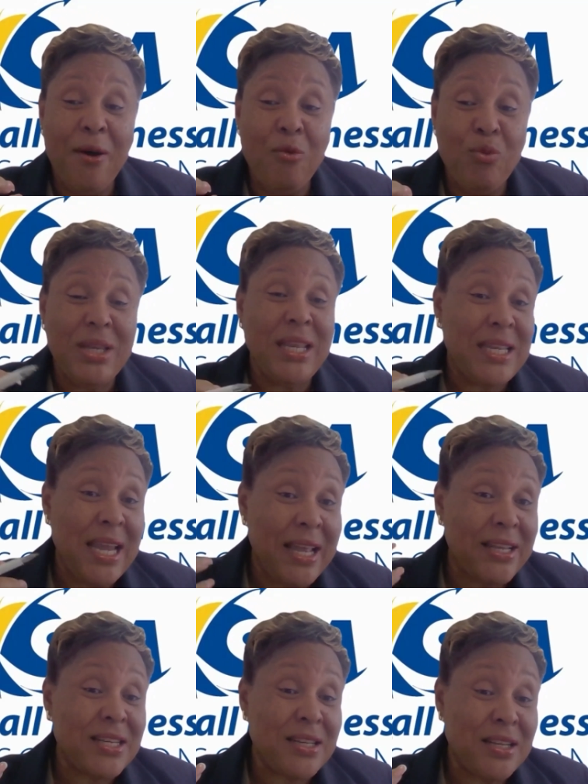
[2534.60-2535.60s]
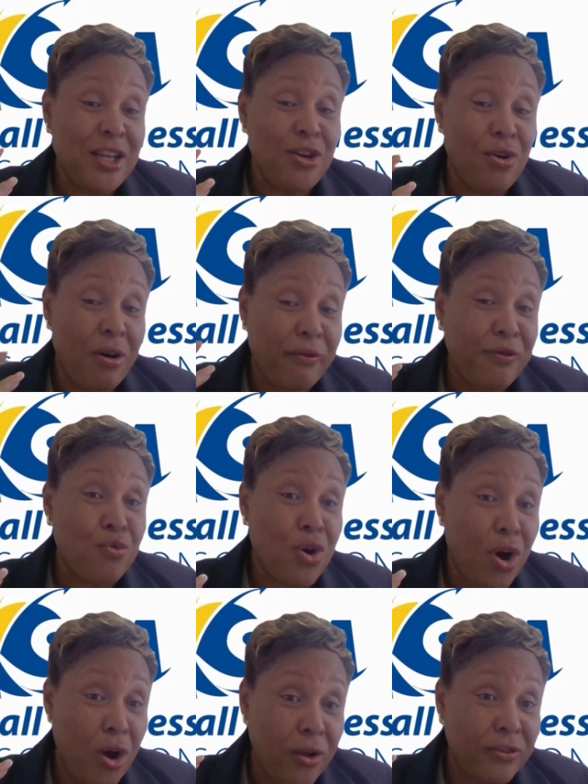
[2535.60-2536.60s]
we did get a few
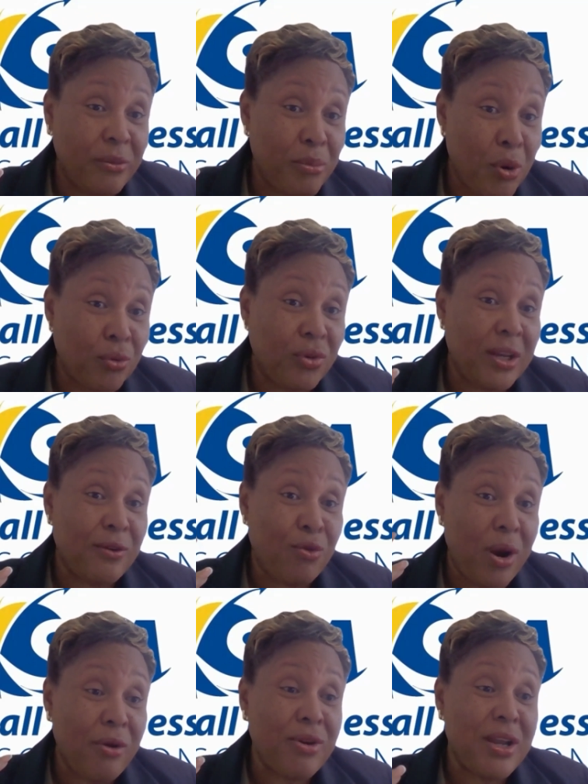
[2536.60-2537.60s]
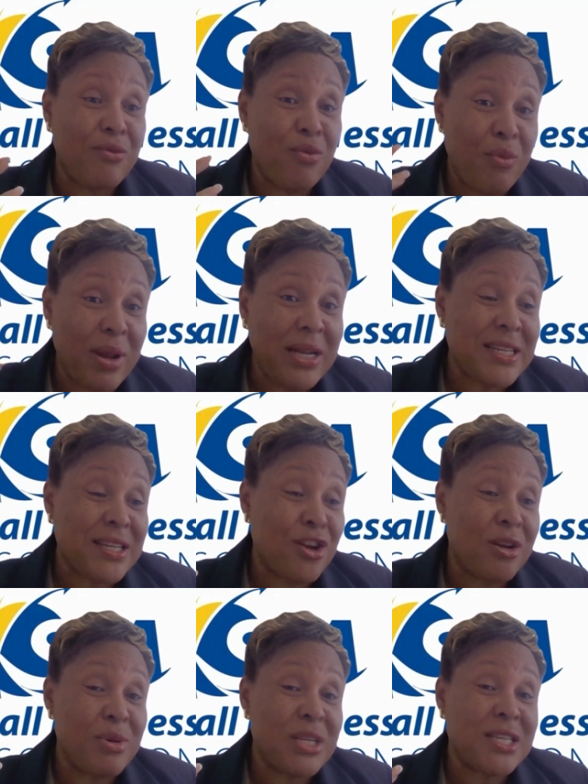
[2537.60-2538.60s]
calls about it, querying when is this
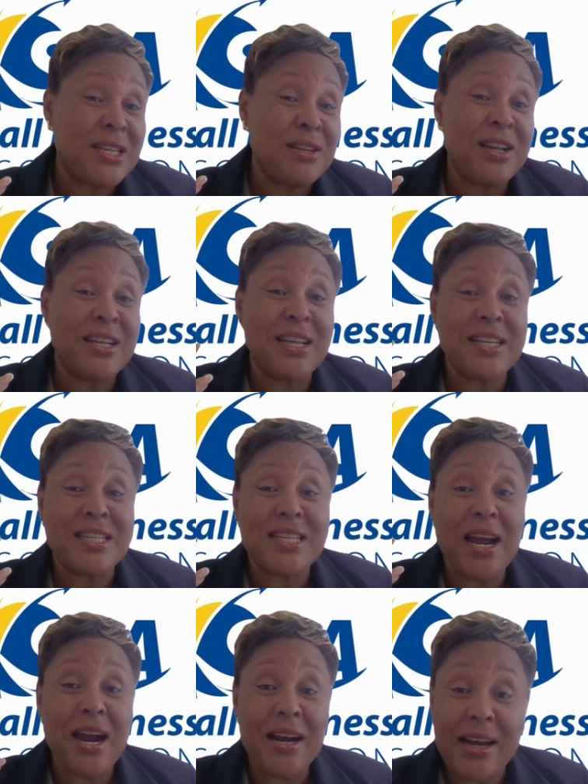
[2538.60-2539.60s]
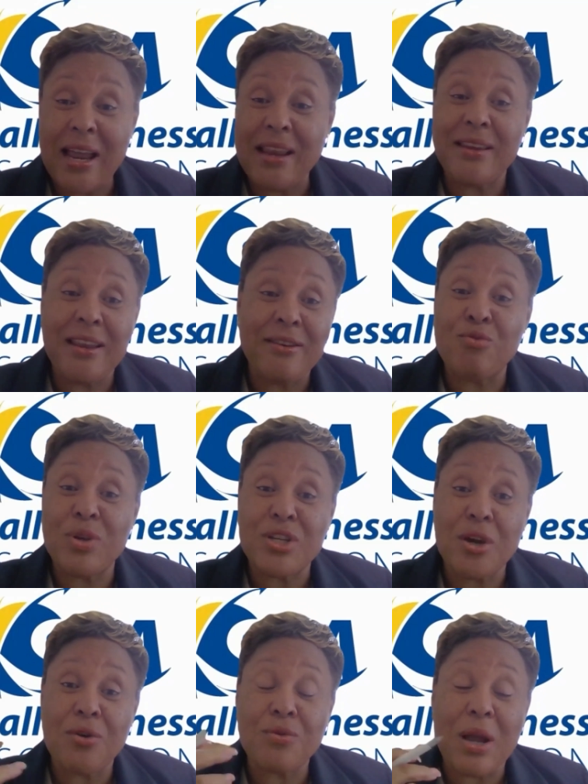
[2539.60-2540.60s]
going to be going to start. I did
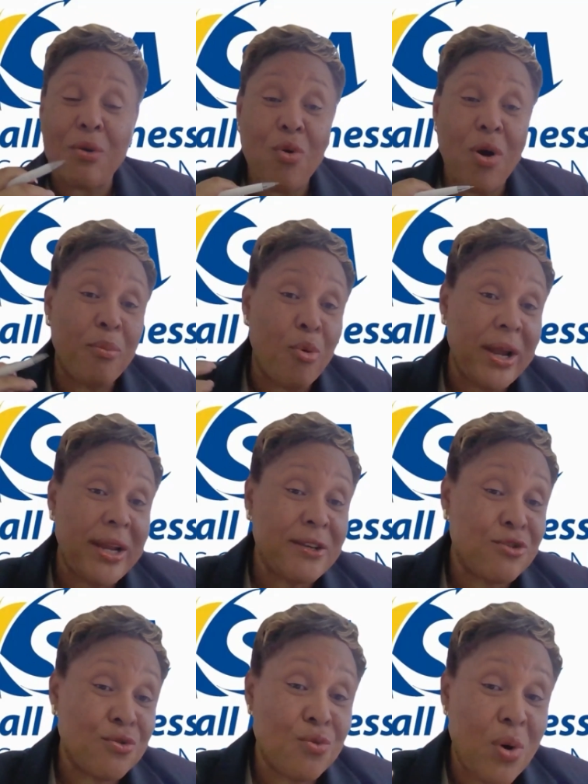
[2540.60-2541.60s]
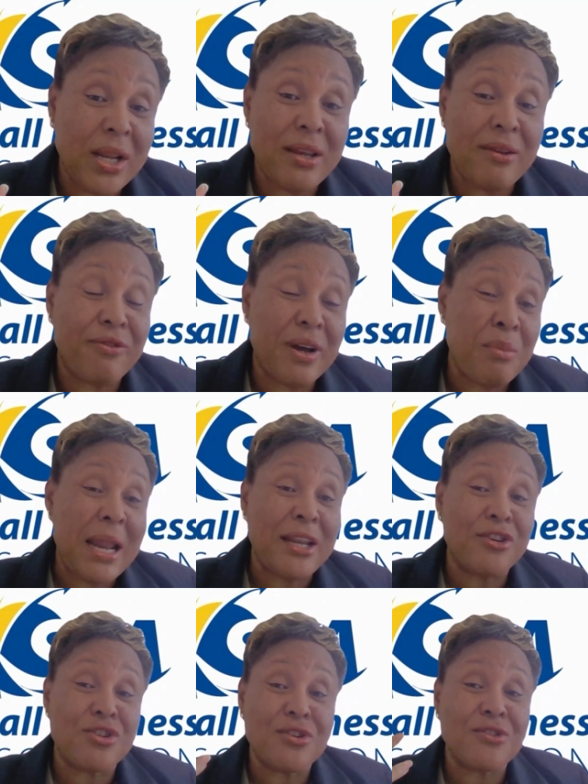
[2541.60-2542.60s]
reach out at one point to one of the fund
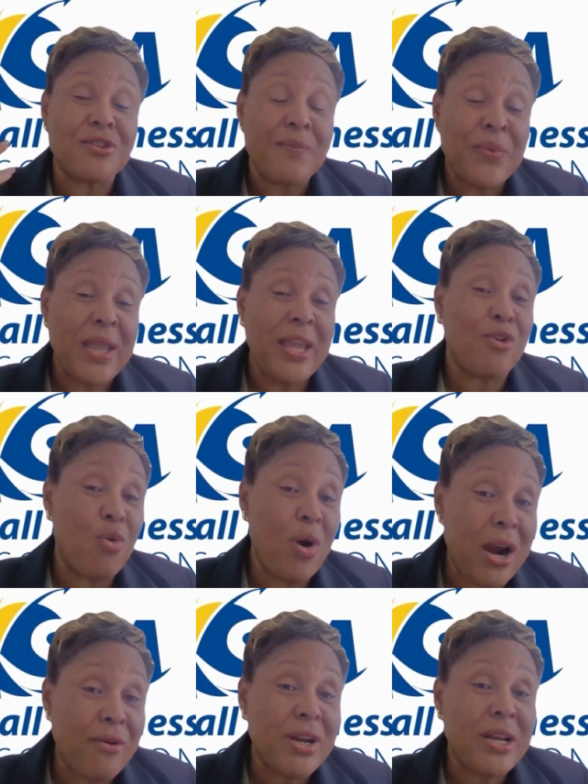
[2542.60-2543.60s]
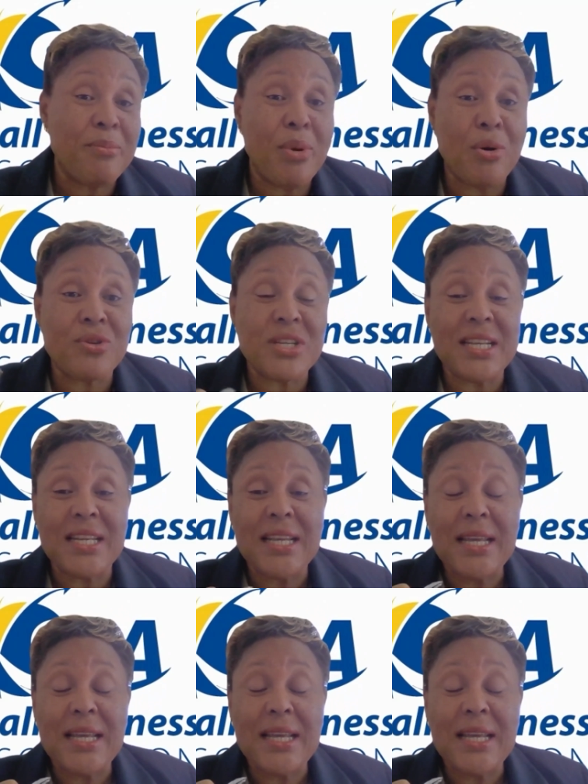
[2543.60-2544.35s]
managers inquiring about it,